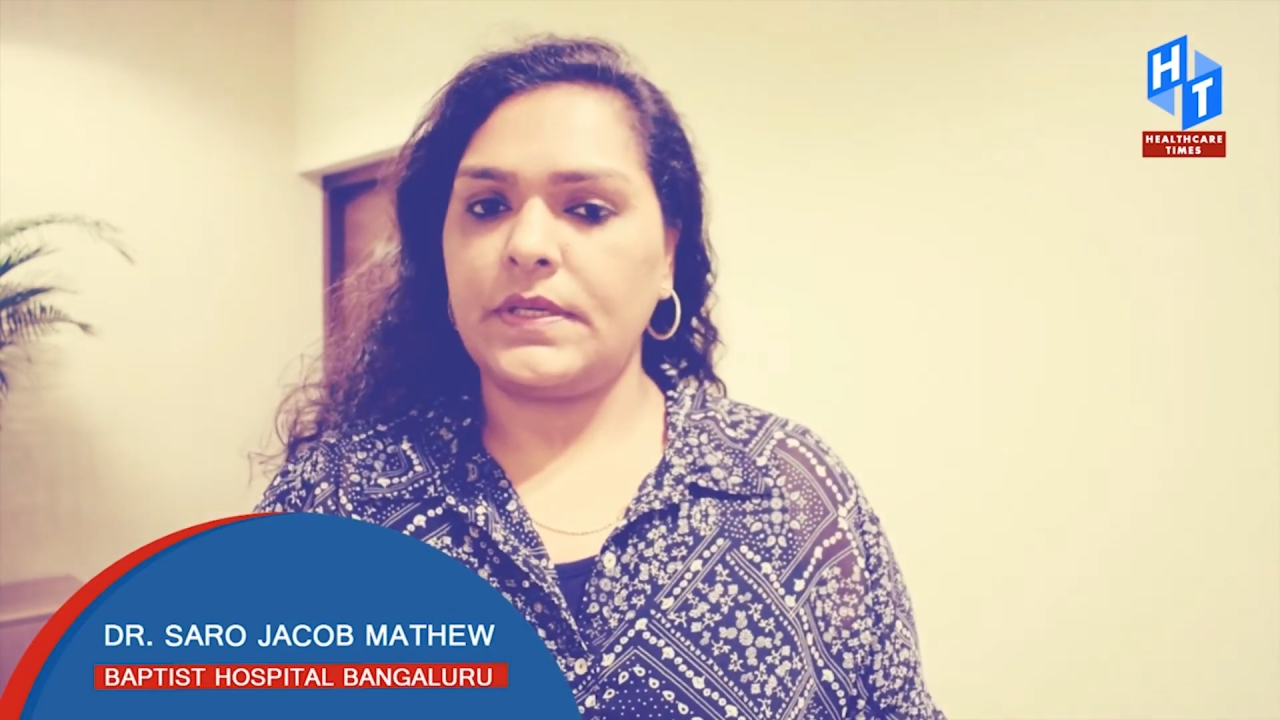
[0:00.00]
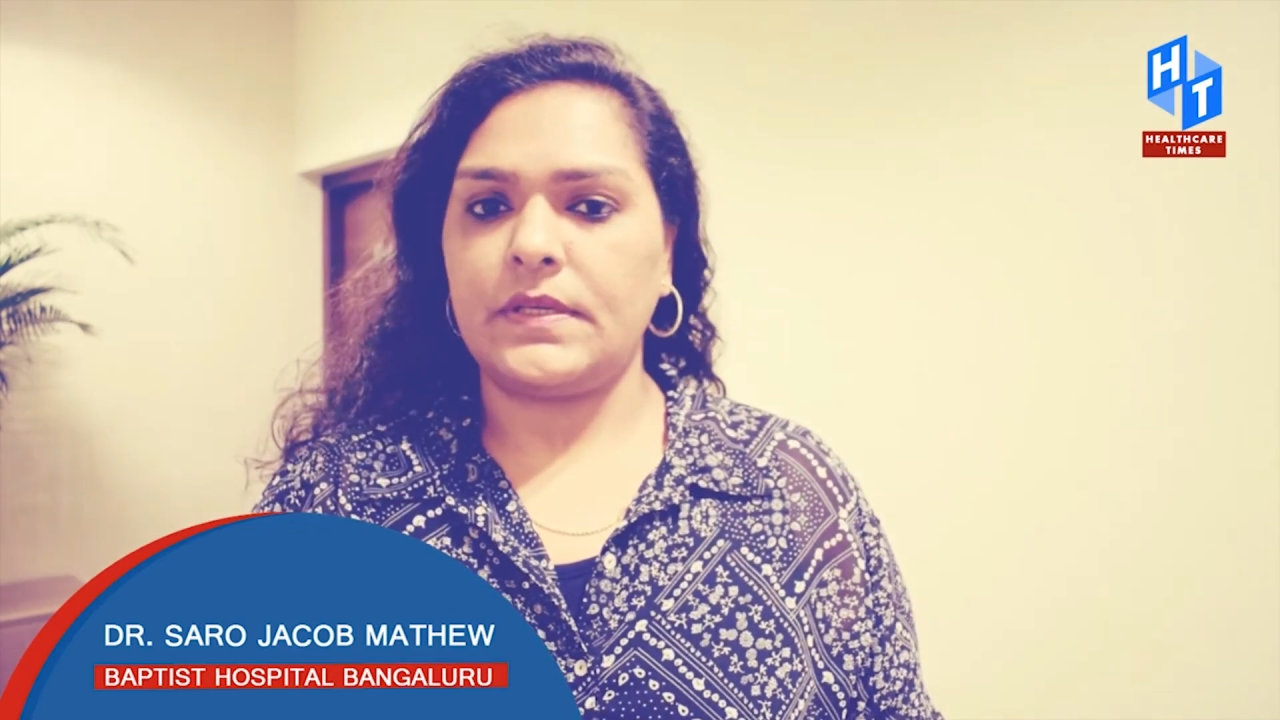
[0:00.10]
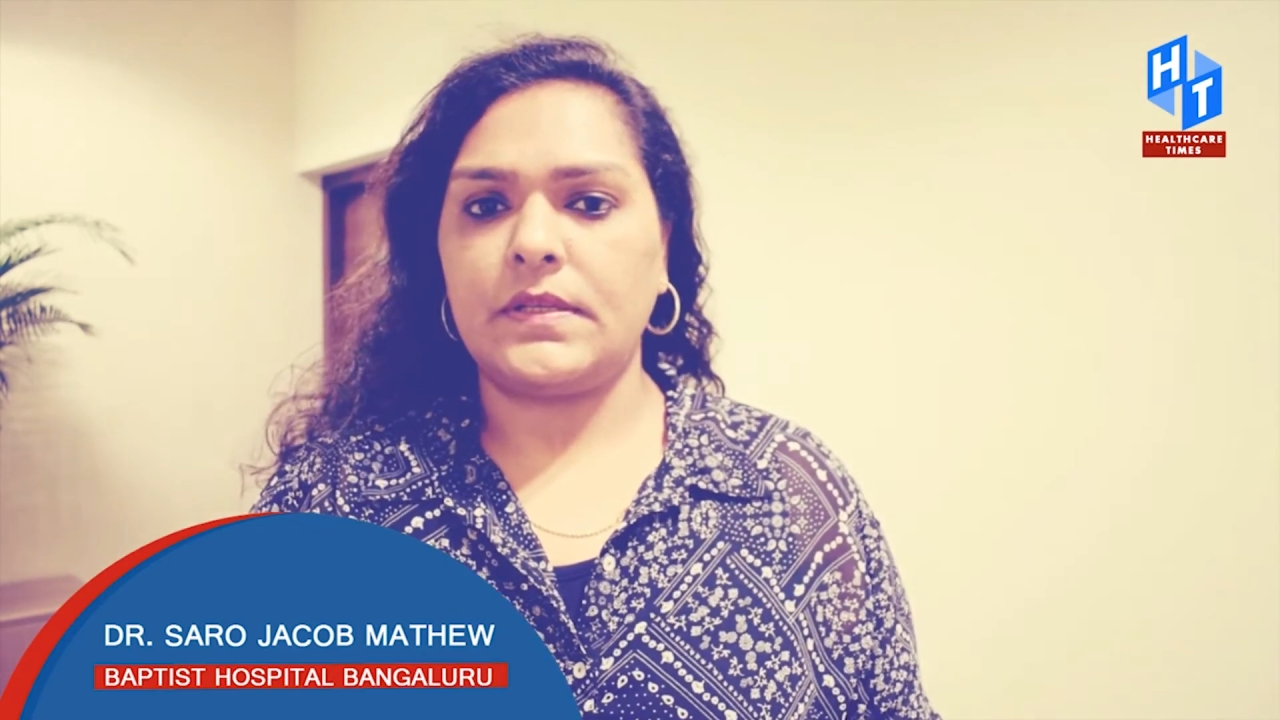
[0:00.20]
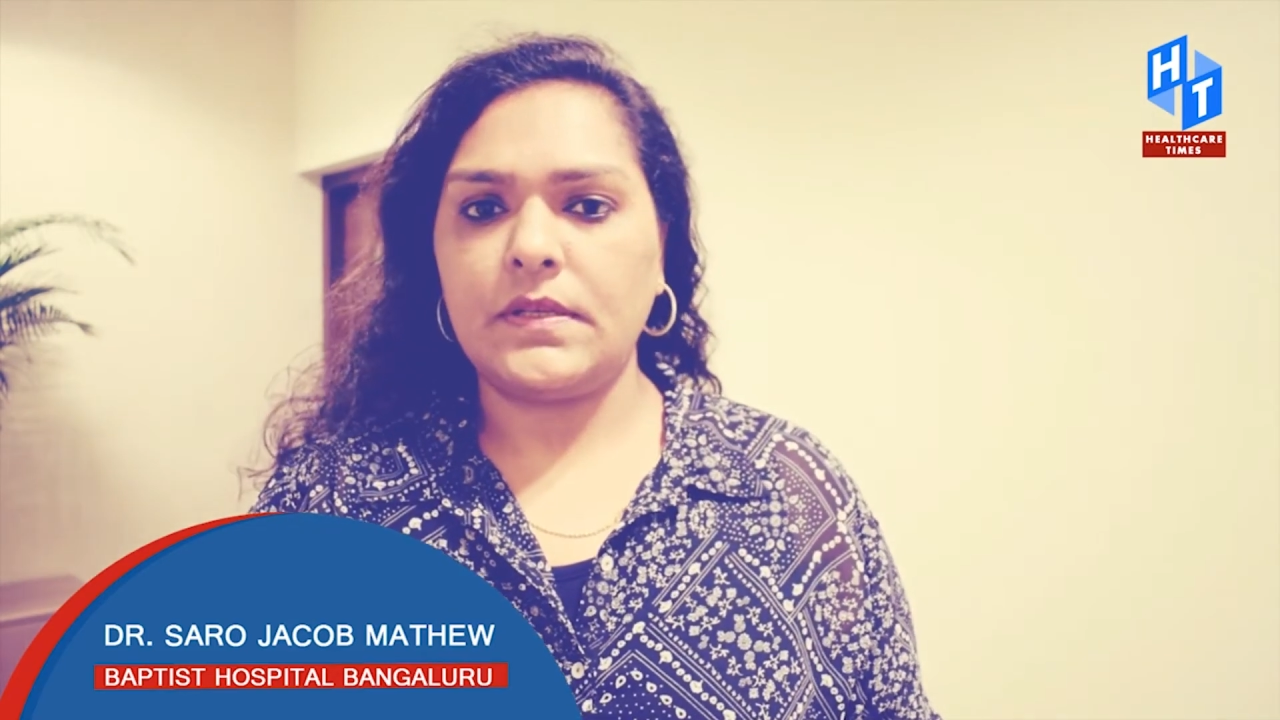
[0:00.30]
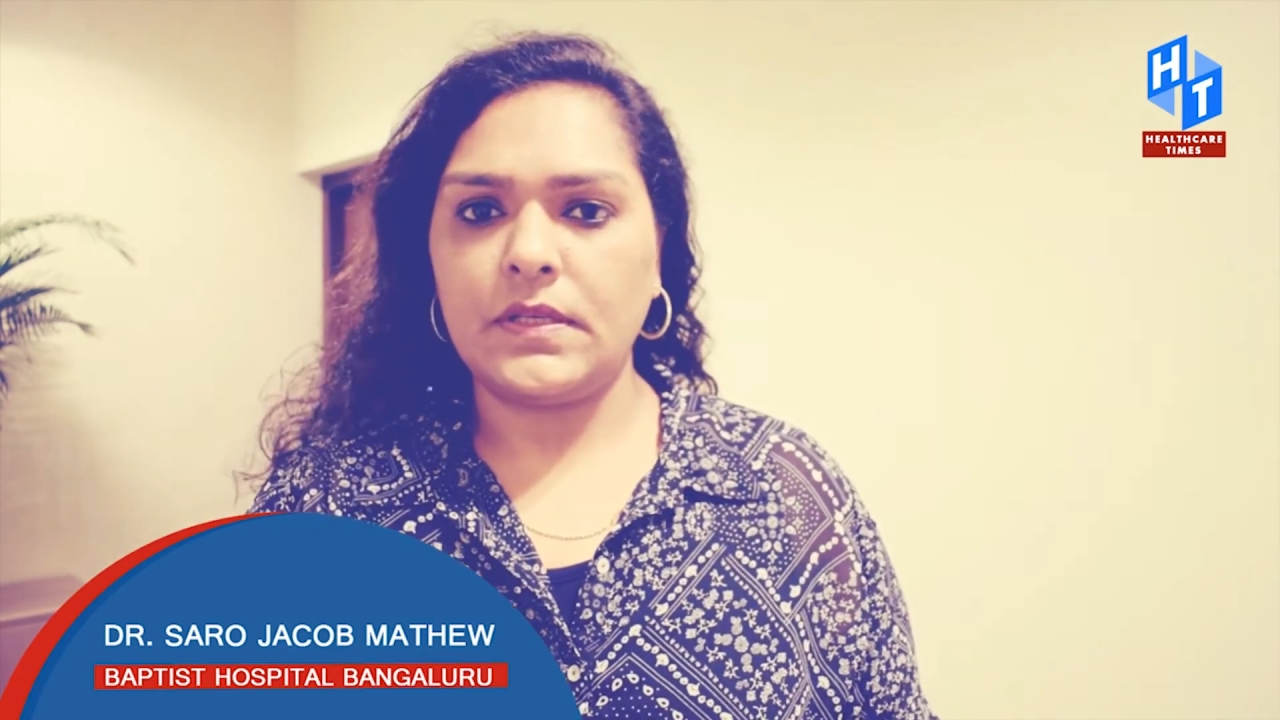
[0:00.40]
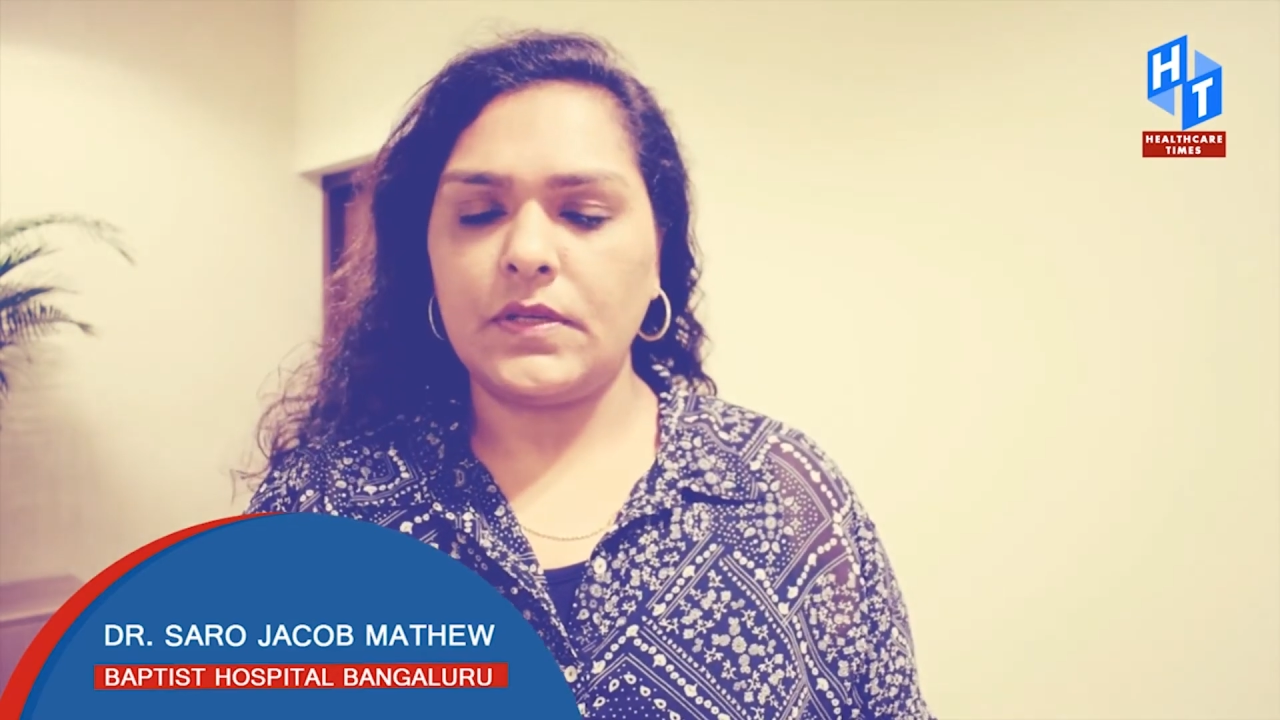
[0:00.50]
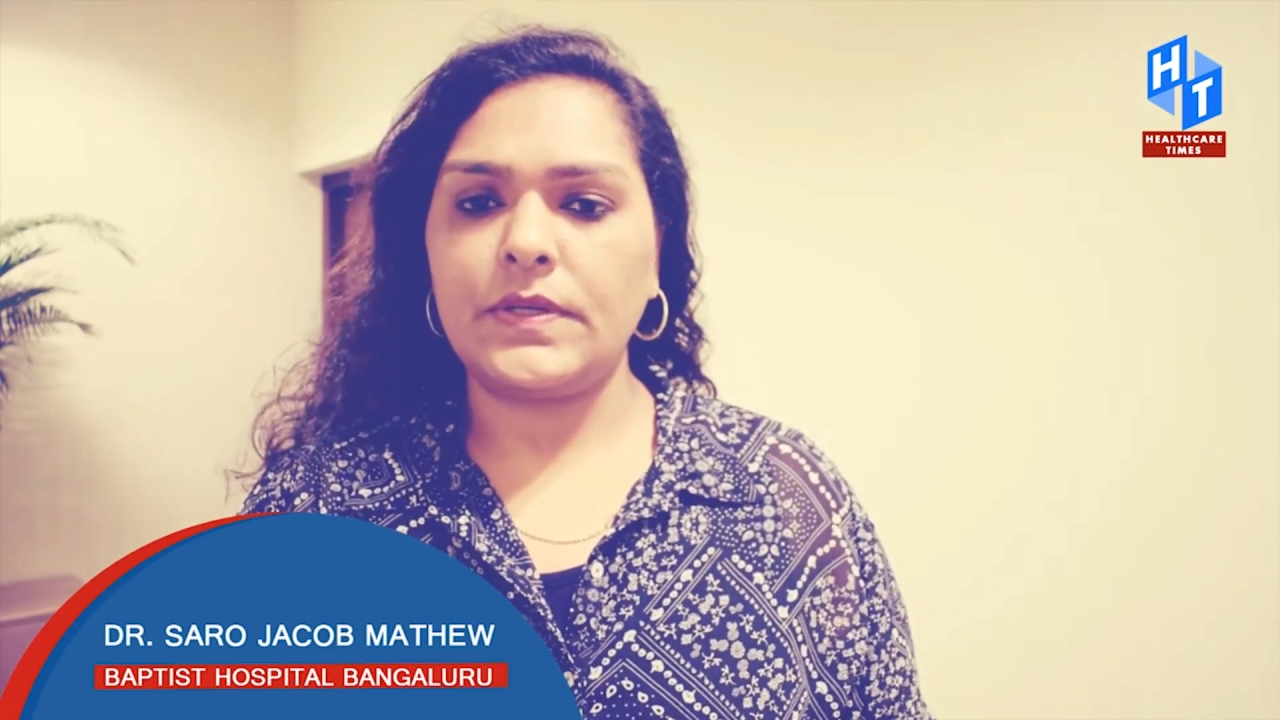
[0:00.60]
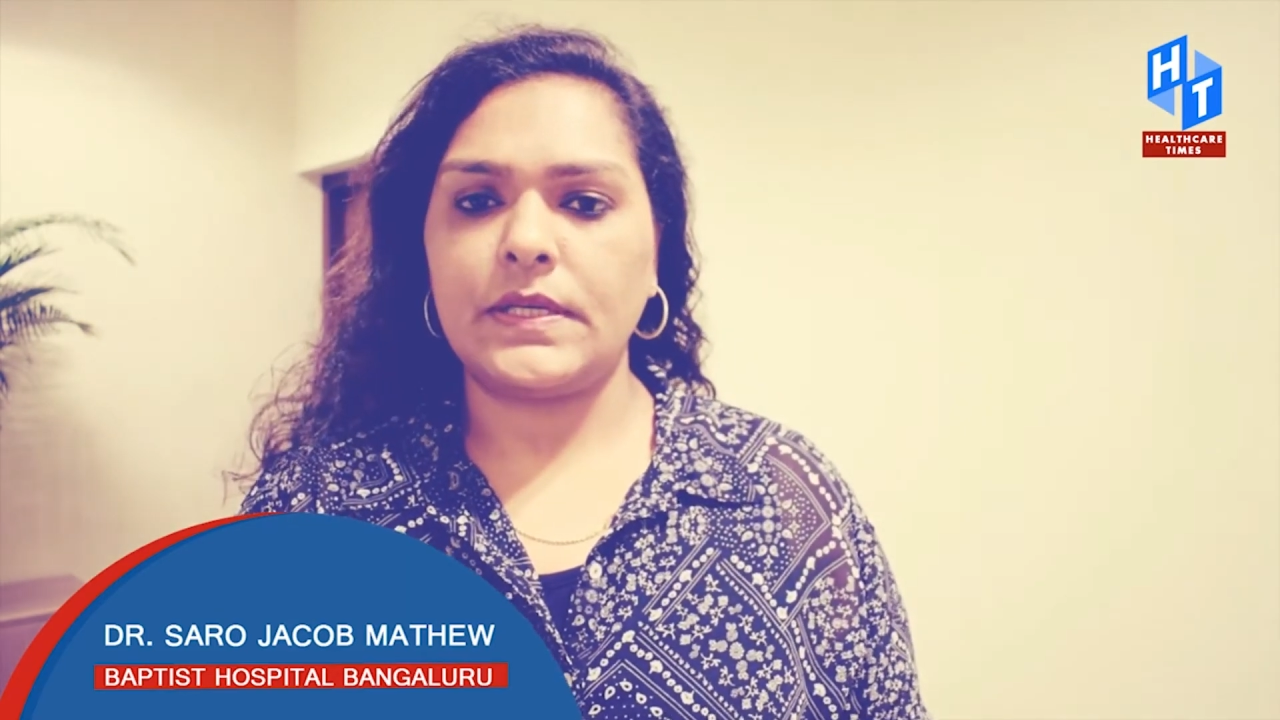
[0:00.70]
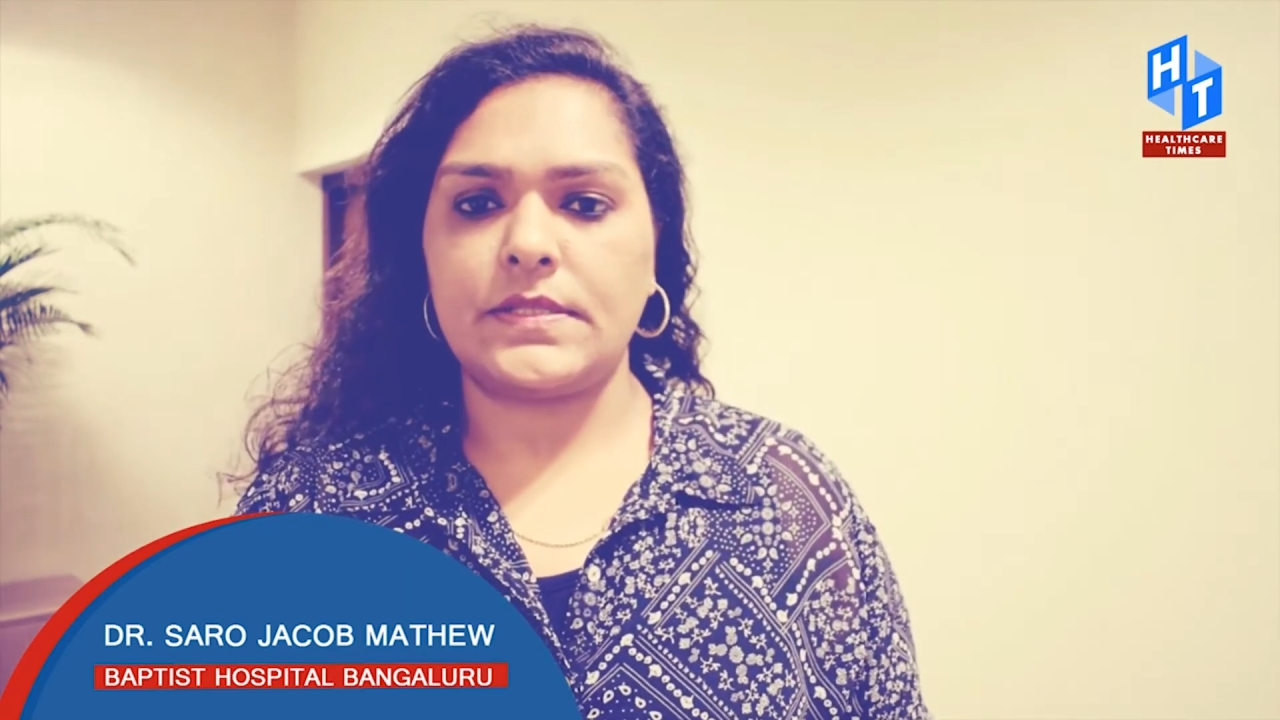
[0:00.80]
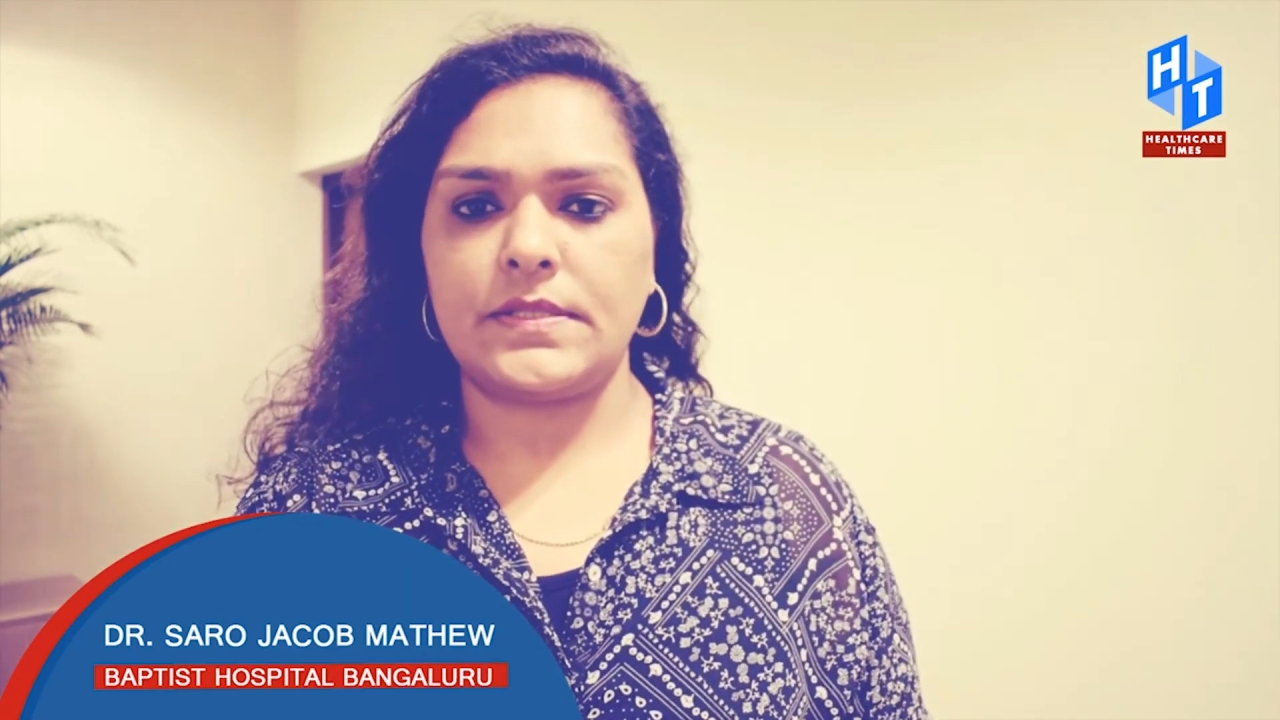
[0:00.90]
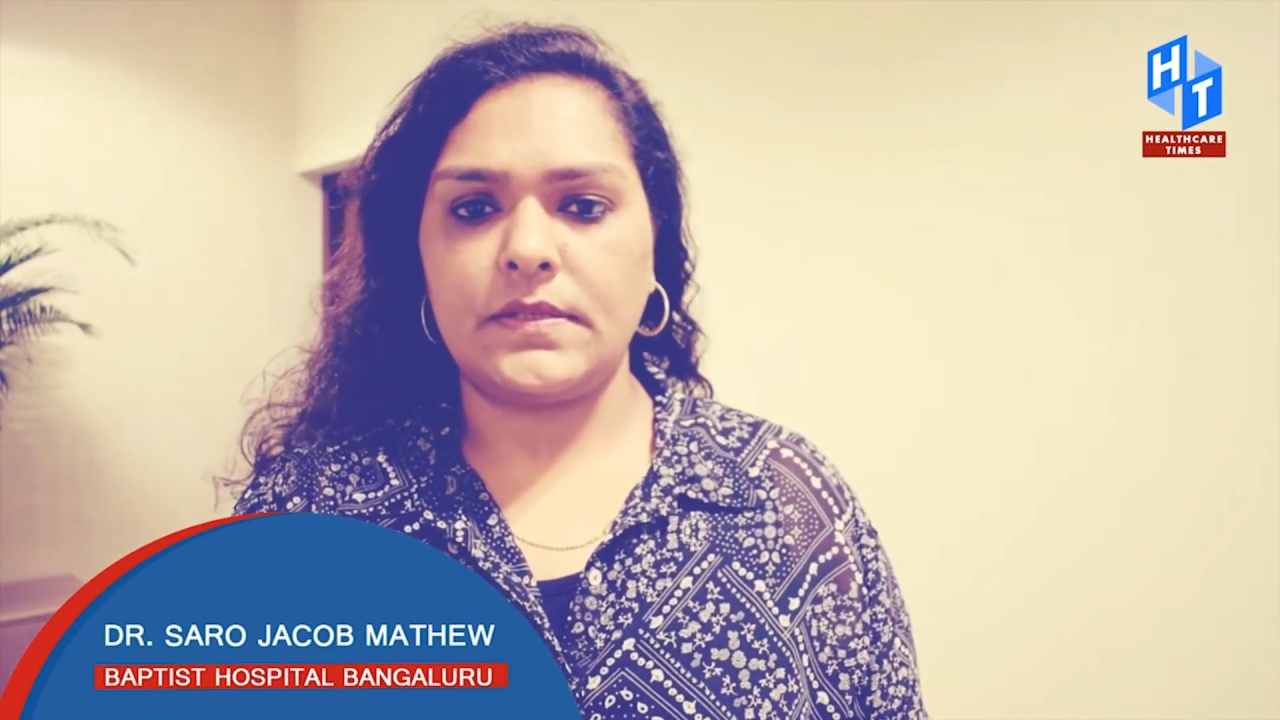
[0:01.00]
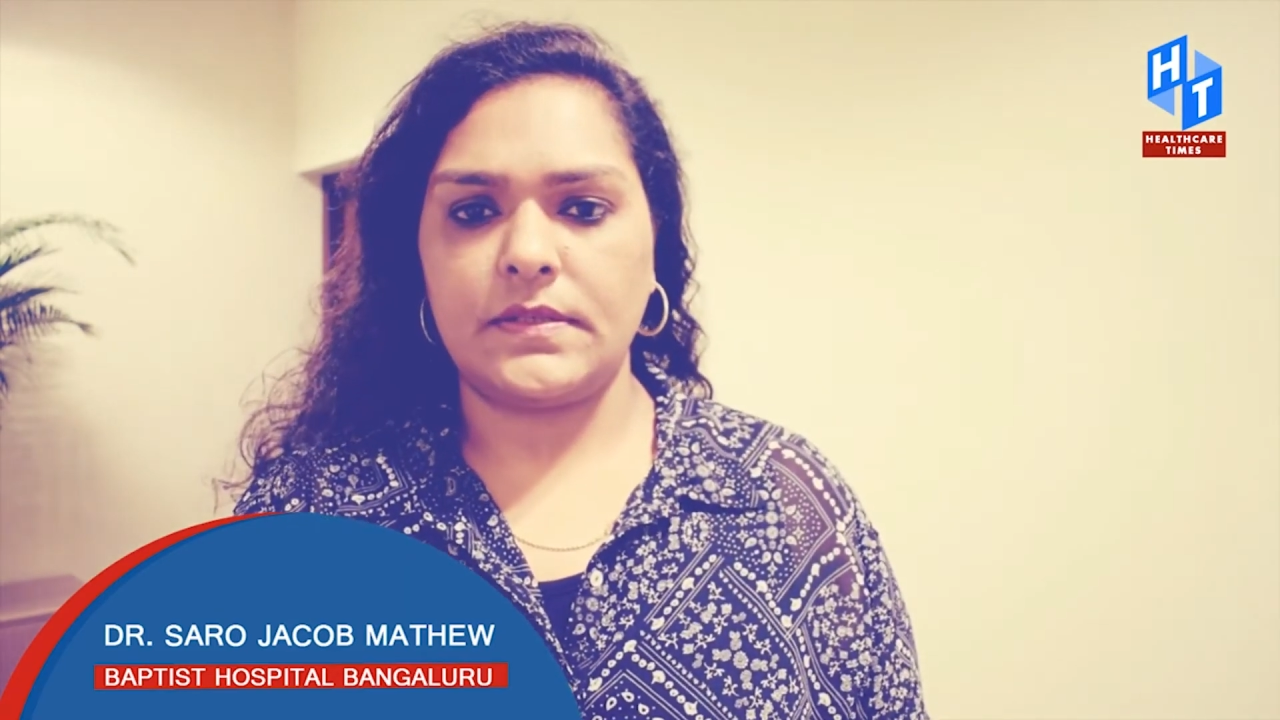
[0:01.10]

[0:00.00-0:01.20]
can look at